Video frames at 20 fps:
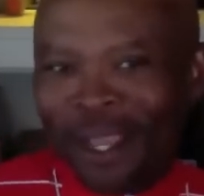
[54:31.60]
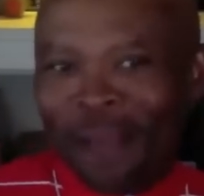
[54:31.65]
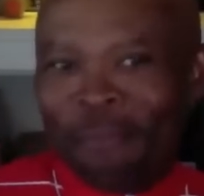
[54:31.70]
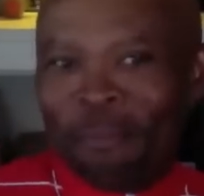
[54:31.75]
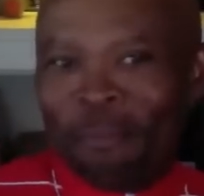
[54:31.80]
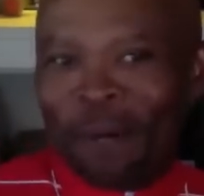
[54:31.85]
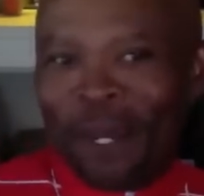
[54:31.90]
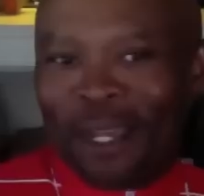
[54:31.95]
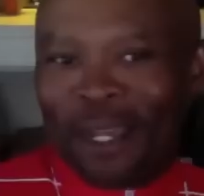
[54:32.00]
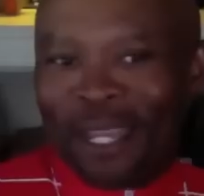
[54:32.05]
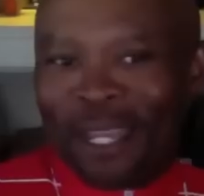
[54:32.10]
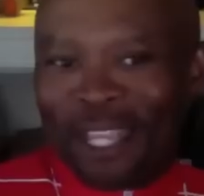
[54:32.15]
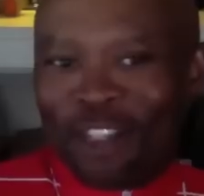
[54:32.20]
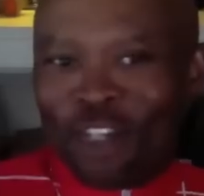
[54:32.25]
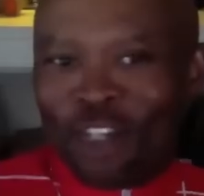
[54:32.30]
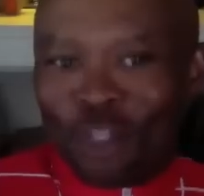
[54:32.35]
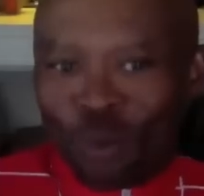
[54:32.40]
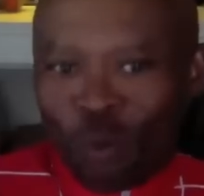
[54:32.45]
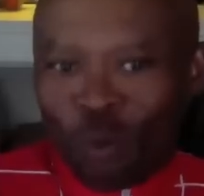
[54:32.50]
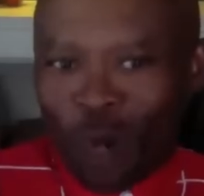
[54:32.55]
but it
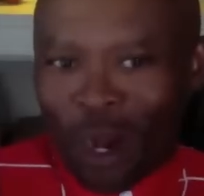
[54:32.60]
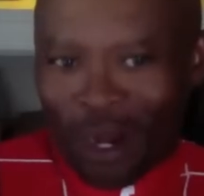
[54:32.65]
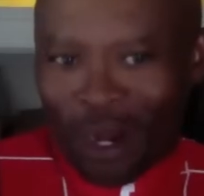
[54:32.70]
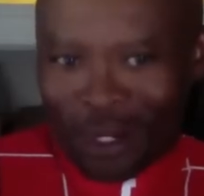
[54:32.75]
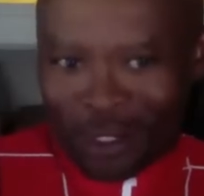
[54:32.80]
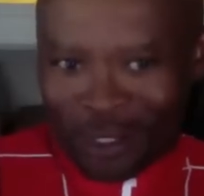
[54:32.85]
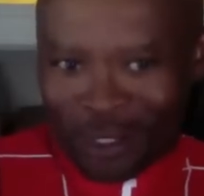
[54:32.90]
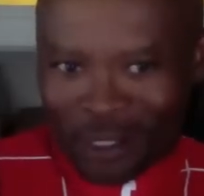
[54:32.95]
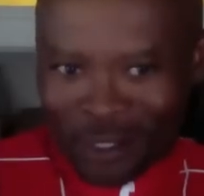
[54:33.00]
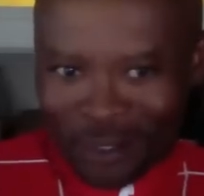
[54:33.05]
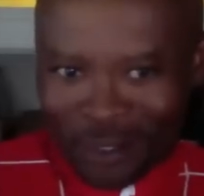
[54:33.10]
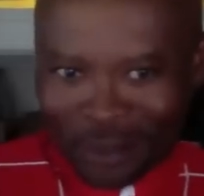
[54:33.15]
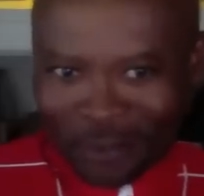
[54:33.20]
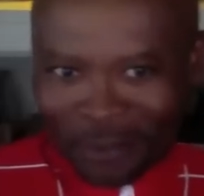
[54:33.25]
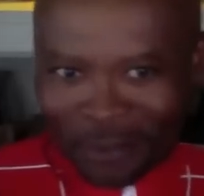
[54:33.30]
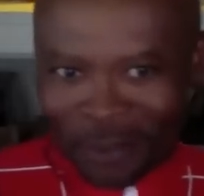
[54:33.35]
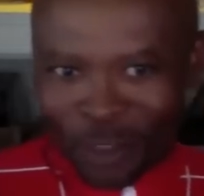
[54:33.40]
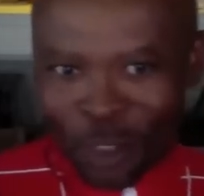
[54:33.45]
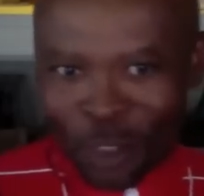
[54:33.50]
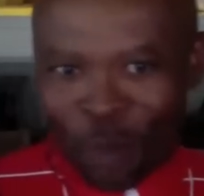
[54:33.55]
just works.
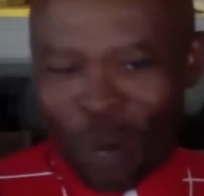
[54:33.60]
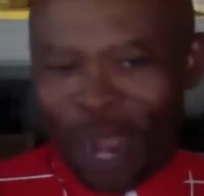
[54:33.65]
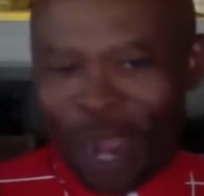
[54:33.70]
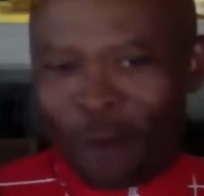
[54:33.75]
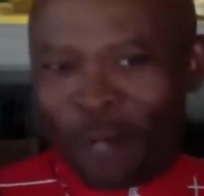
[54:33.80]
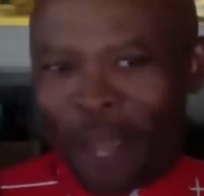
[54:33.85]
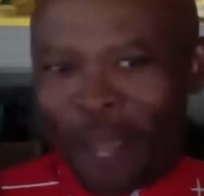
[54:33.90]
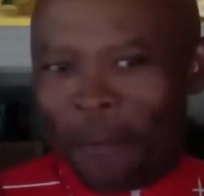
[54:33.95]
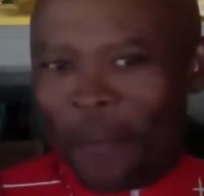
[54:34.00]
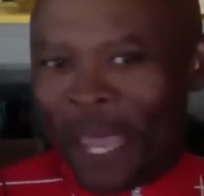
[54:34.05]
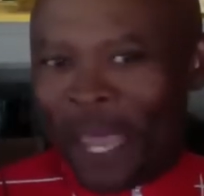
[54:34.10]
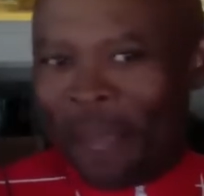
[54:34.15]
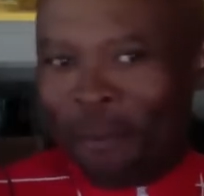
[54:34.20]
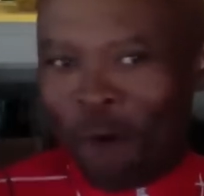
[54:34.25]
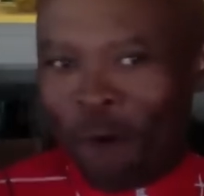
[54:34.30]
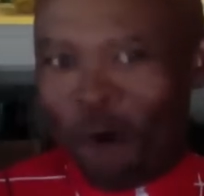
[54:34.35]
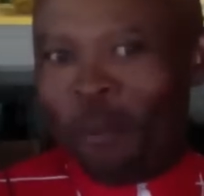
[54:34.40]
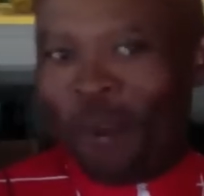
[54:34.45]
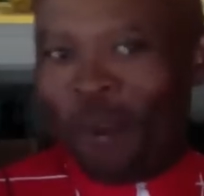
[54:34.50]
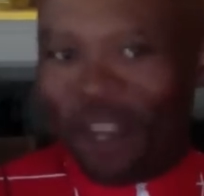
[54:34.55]
So why would I pay
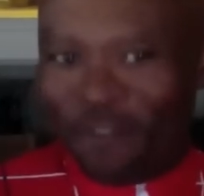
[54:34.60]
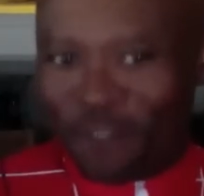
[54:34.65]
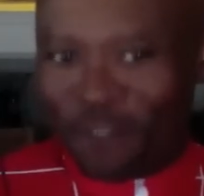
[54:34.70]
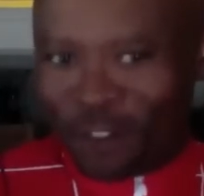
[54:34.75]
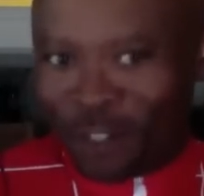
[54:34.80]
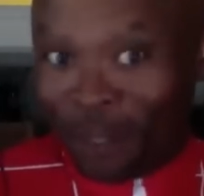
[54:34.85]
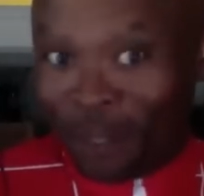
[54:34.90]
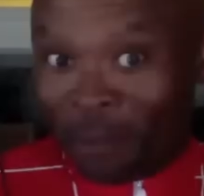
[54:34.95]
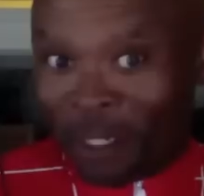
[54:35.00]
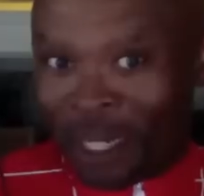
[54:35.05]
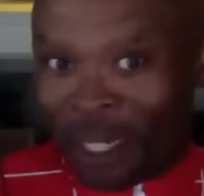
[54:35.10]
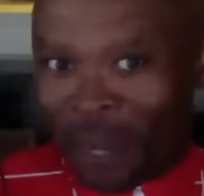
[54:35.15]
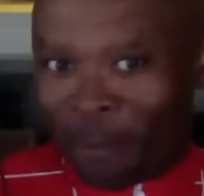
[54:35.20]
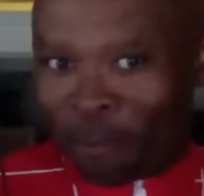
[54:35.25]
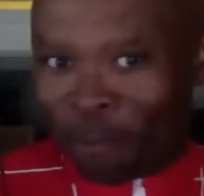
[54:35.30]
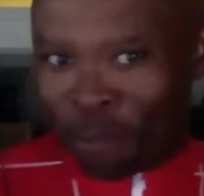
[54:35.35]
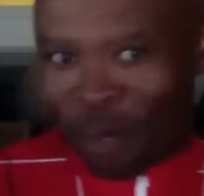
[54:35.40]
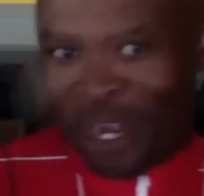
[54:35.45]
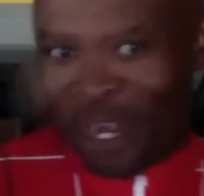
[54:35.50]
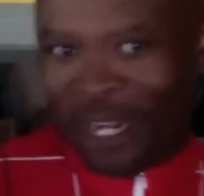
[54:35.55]
more money for something
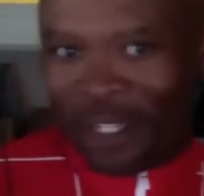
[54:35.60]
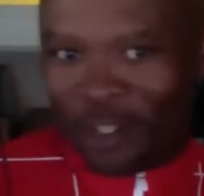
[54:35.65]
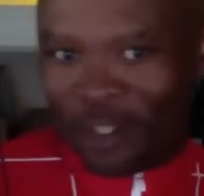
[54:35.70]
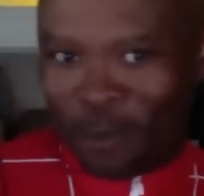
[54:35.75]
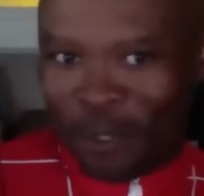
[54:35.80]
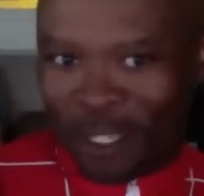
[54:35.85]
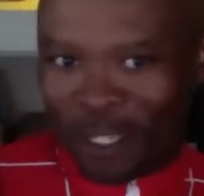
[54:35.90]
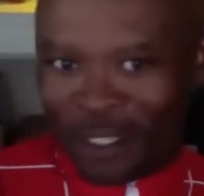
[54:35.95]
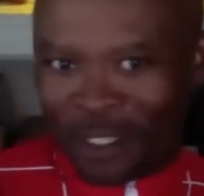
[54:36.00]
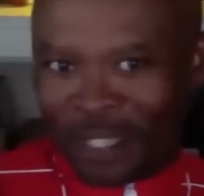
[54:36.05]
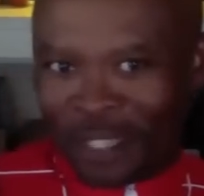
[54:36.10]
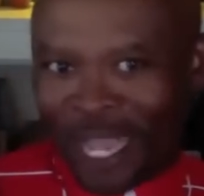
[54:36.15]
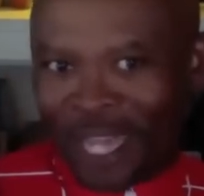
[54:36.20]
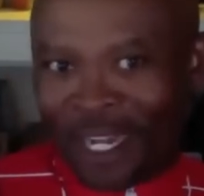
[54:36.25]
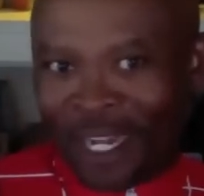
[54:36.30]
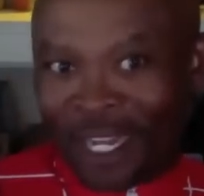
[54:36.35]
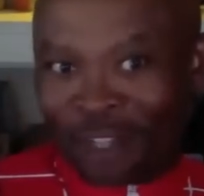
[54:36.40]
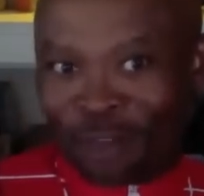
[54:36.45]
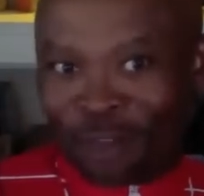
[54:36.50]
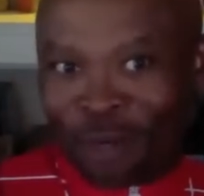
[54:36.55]
that breaks because it's got
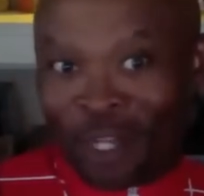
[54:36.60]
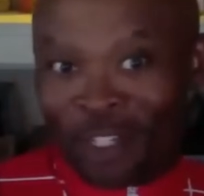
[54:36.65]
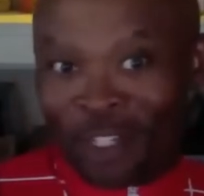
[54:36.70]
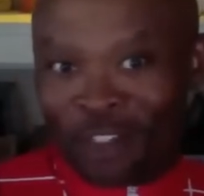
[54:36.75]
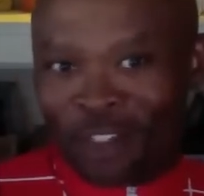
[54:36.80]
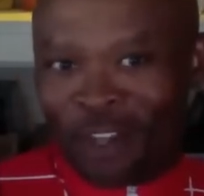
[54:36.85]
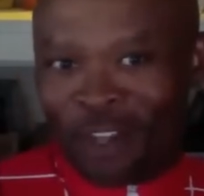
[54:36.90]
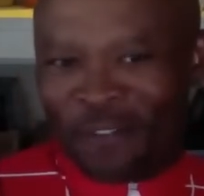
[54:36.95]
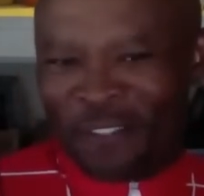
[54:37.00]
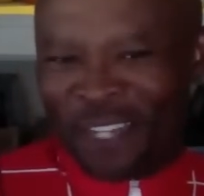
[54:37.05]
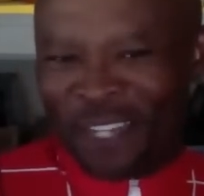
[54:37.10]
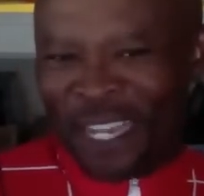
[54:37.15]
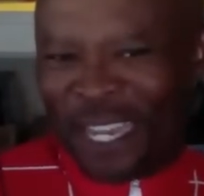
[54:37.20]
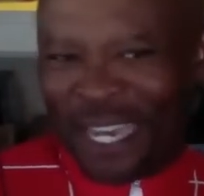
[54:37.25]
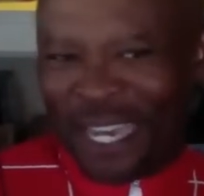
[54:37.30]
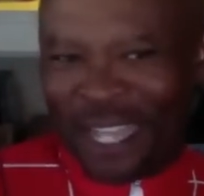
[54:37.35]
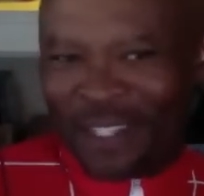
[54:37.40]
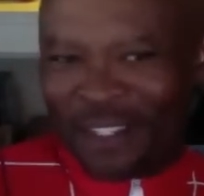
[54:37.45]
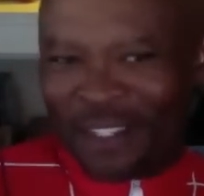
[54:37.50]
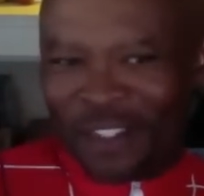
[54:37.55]
electronic stuff on it?
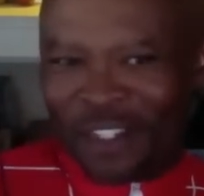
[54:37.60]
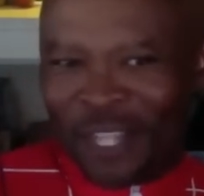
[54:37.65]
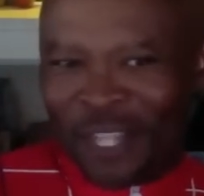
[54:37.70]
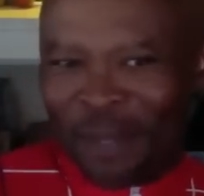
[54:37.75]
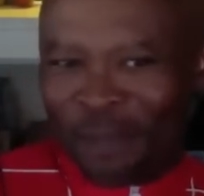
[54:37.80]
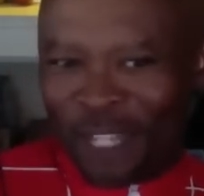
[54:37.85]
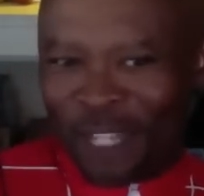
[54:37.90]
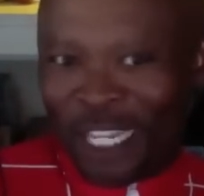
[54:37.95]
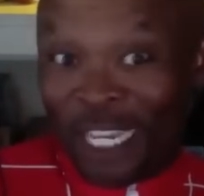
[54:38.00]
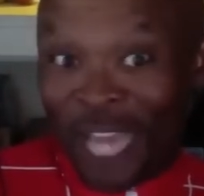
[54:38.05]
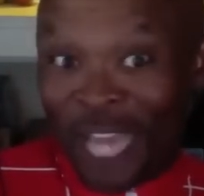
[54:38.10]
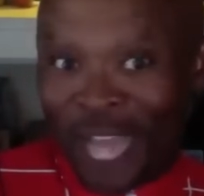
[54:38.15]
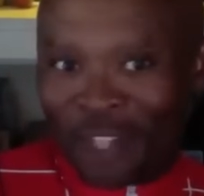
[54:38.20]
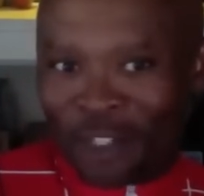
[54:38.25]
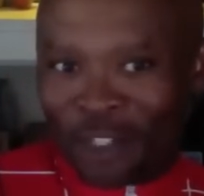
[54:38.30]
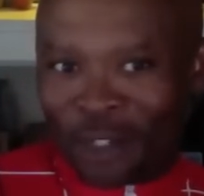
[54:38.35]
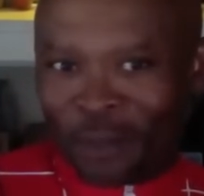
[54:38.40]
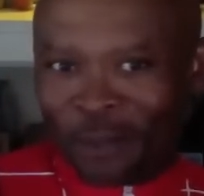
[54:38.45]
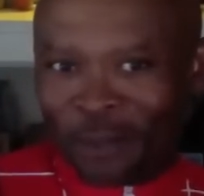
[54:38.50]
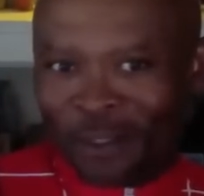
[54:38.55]
That just seems
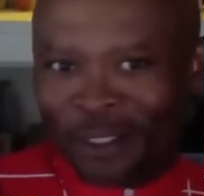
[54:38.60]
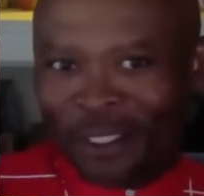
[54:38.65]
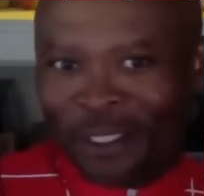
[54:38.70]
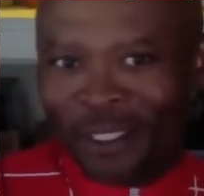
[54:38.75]
illogical.